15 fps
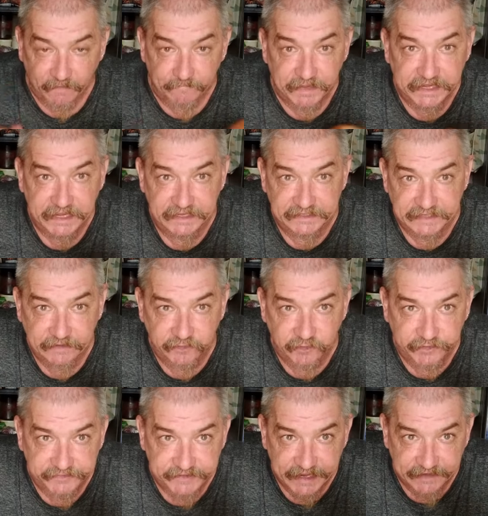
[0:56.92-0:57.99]
Because I would
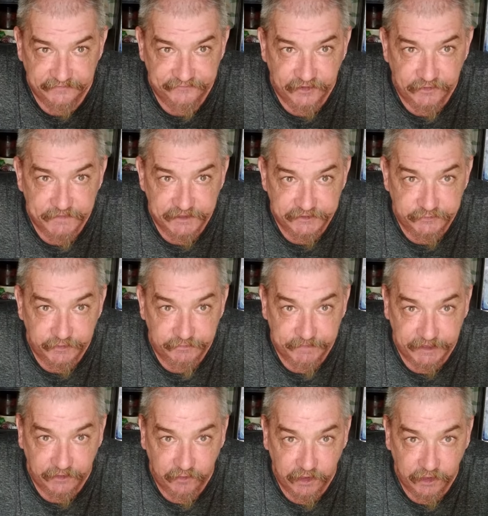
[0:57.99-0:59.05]
always take a thermos with
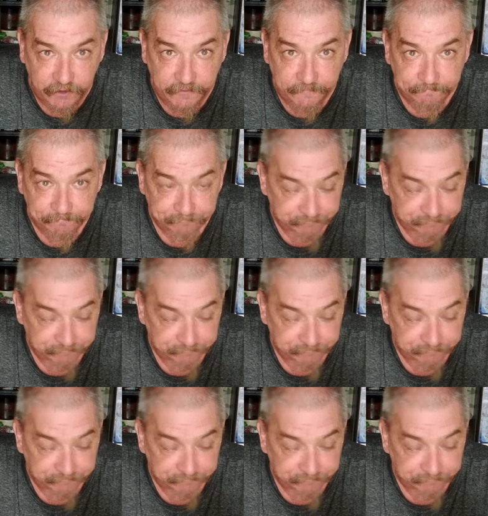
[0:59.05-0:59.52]
me to work.